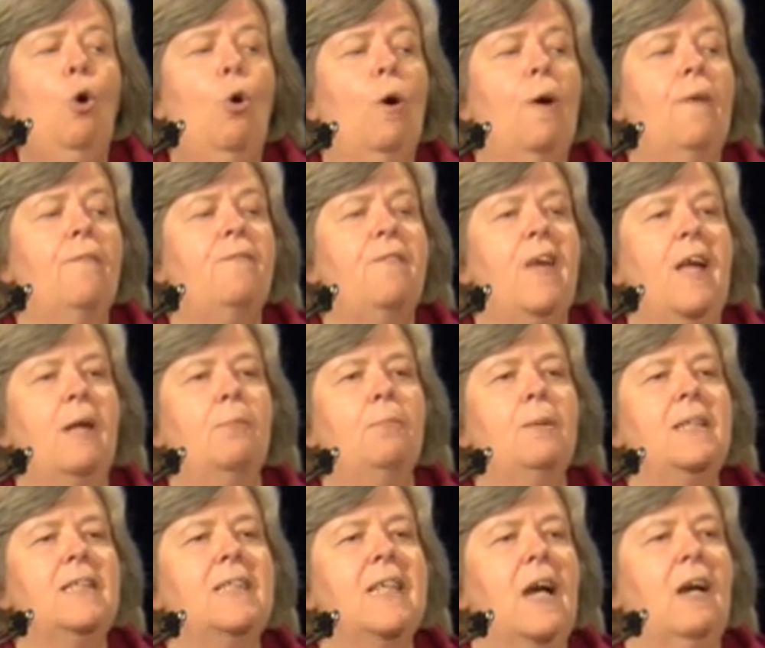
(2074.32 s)
Or if
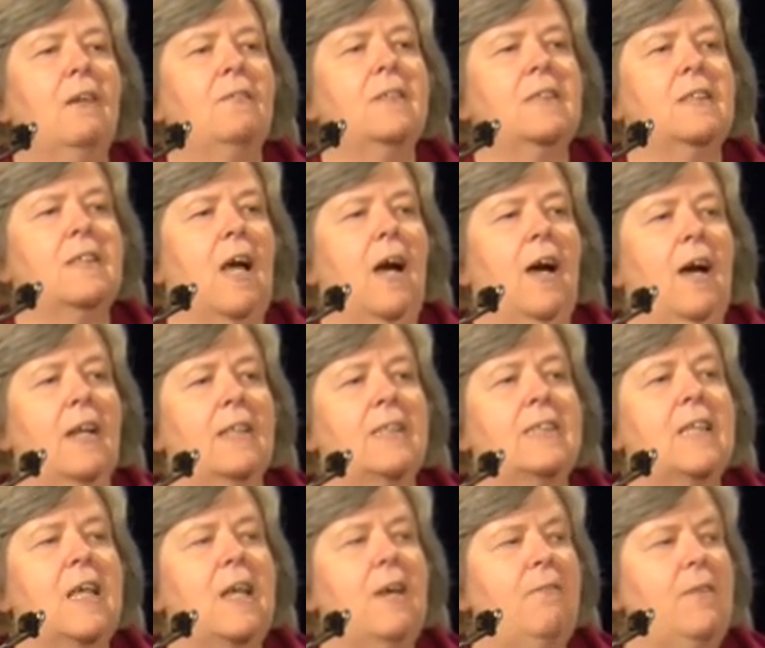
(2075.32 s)
families have
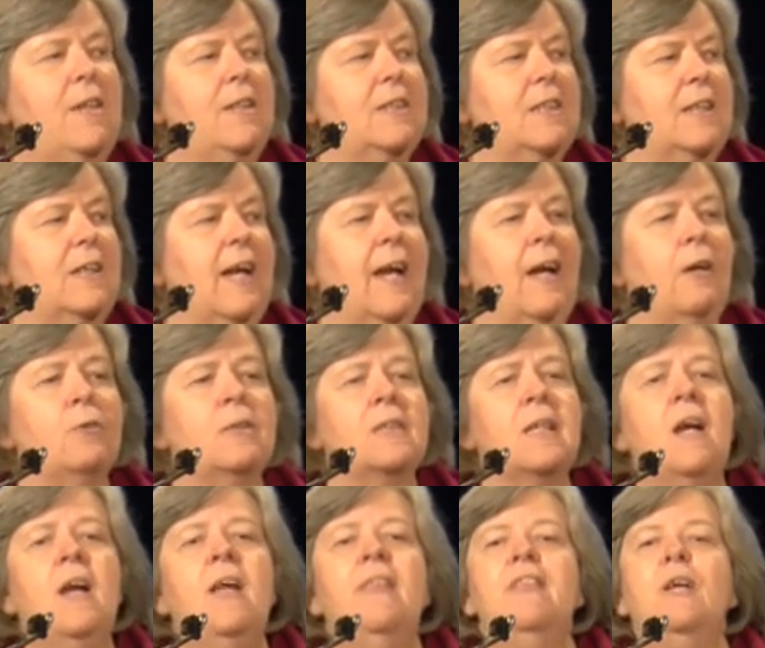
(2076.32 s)
savings accounts,
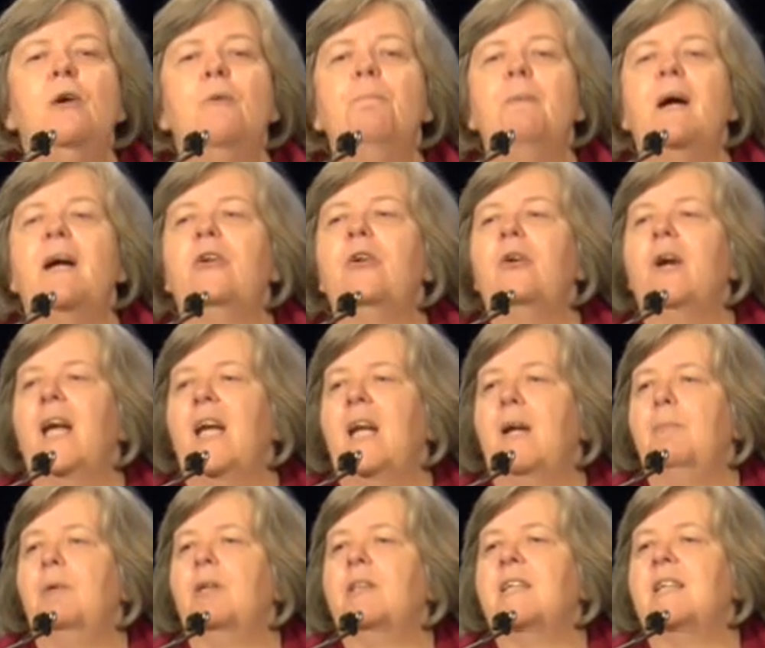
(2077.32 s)
they're better
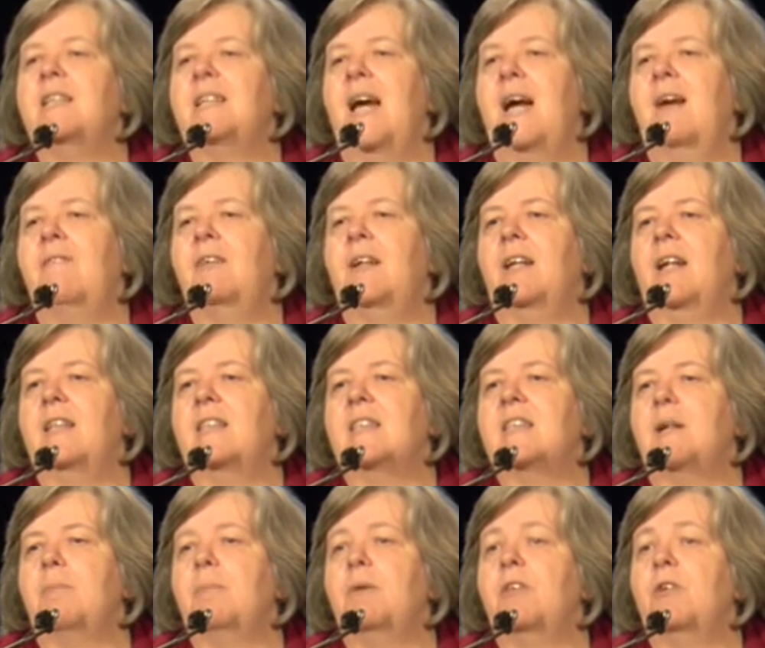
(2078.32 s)
able to navigate
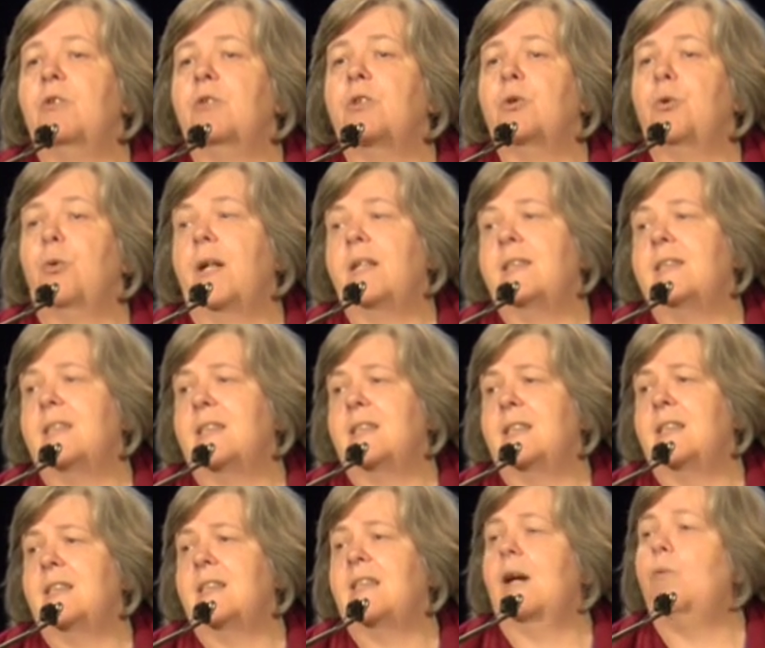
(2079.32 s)
some of those
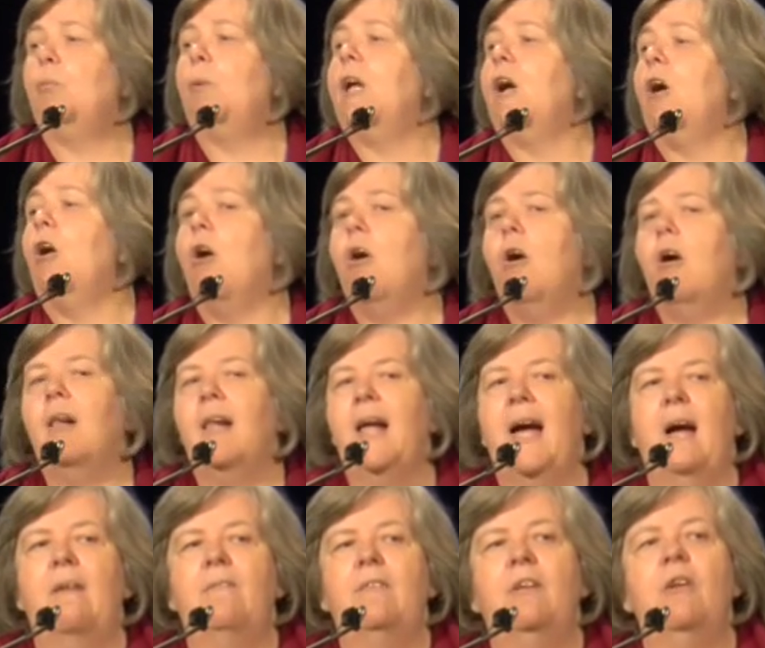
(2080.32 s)
crises that we all
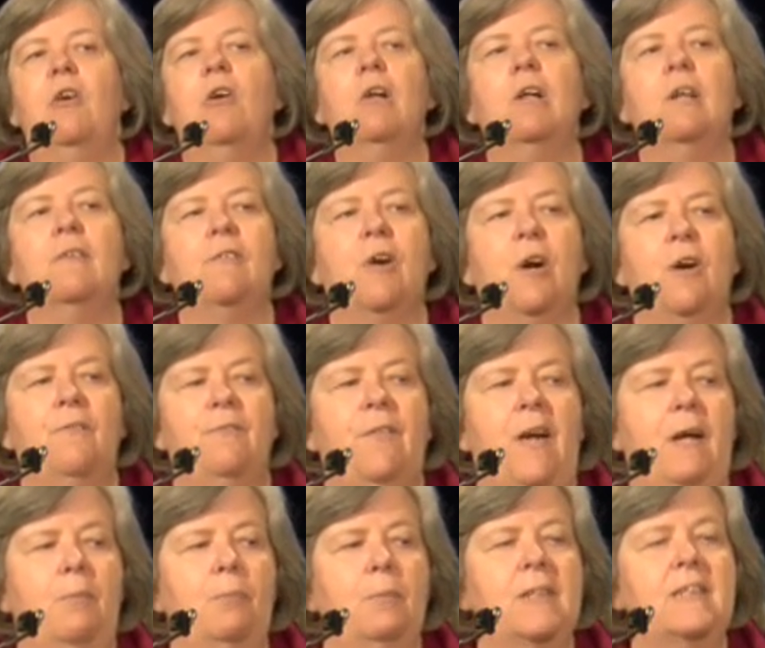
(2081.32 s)
have in all of our
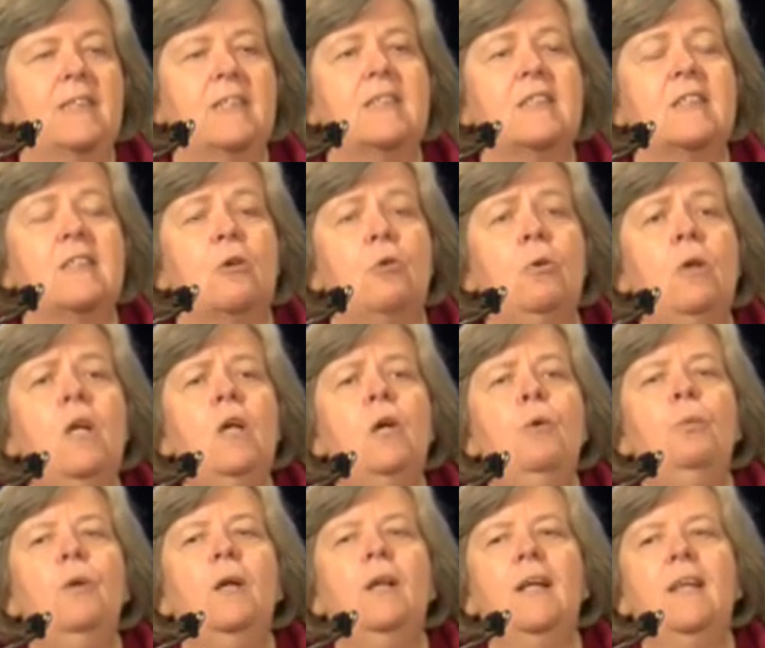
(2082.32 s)
families. And so
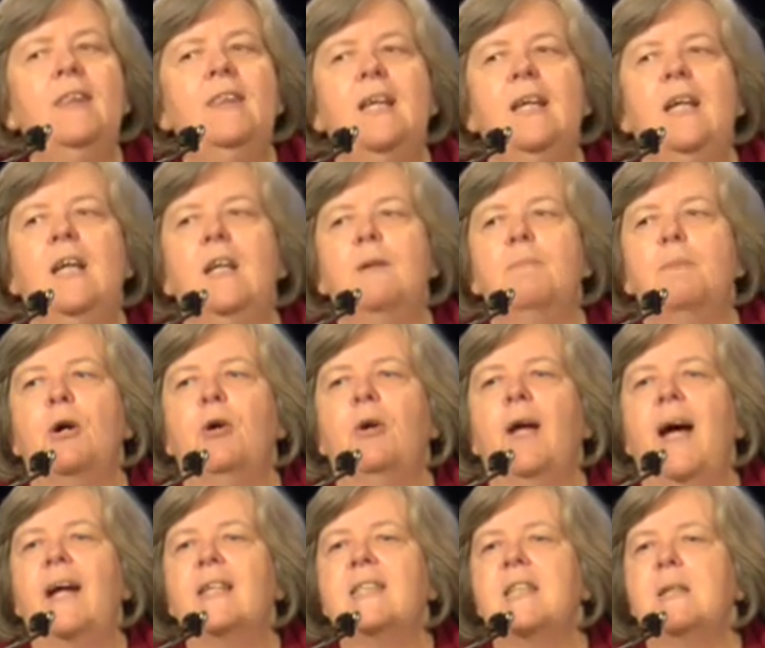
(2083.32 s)
really thinking
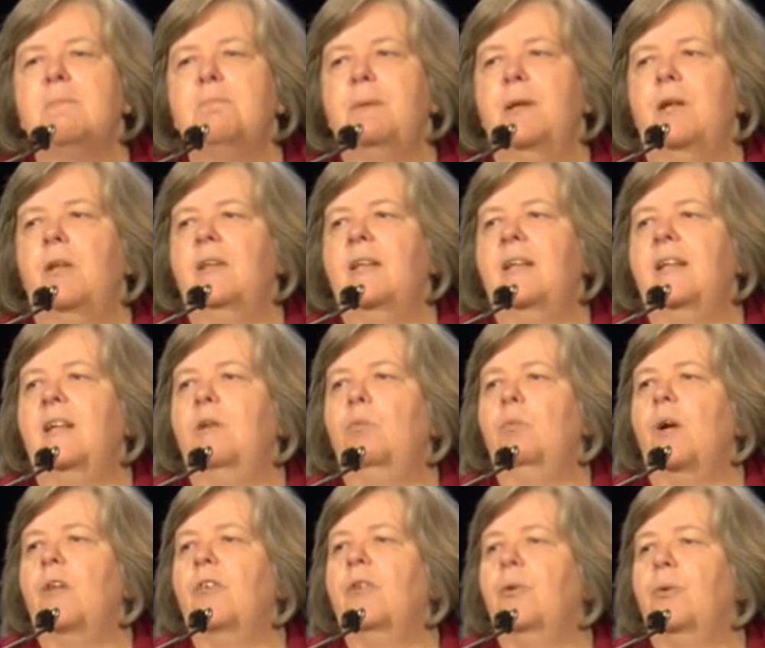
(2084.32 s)
about asset building and
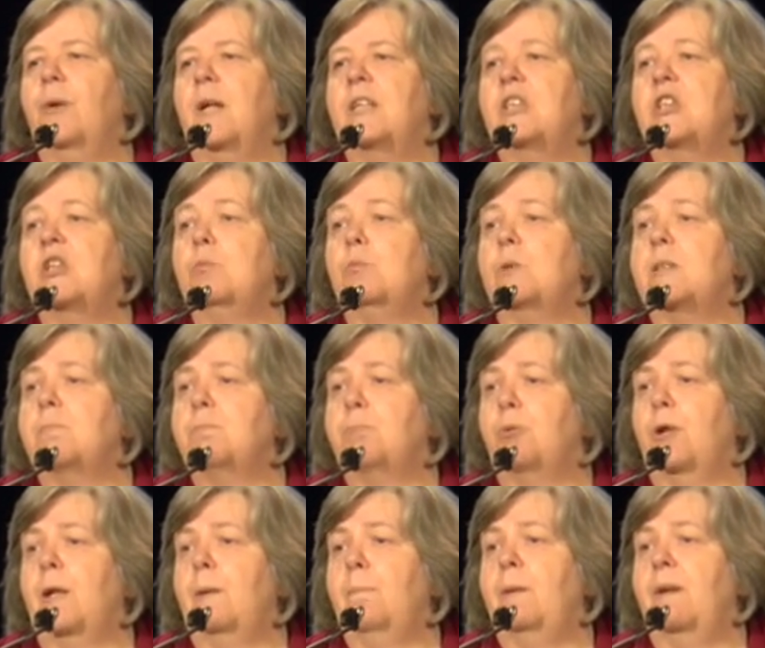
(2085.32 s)
wealth creation was
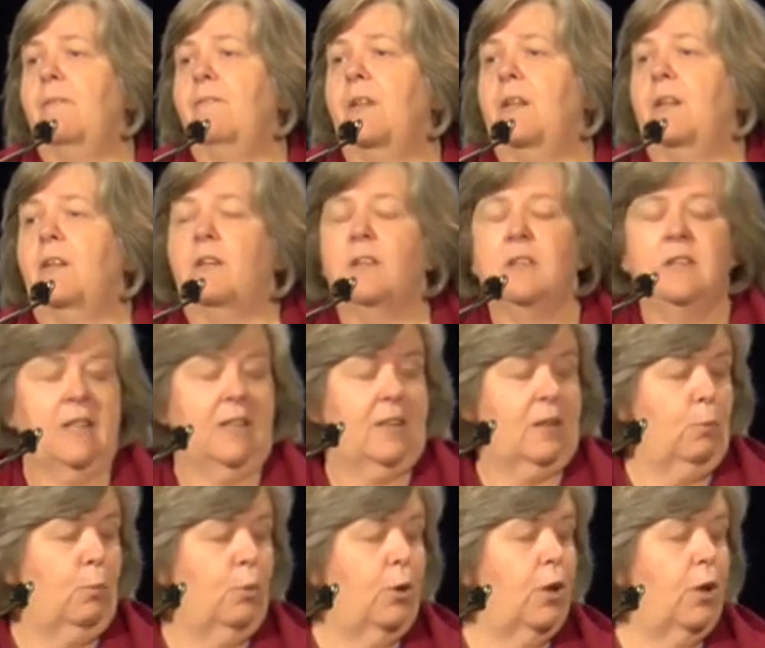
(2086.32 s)
pretty pivotal to the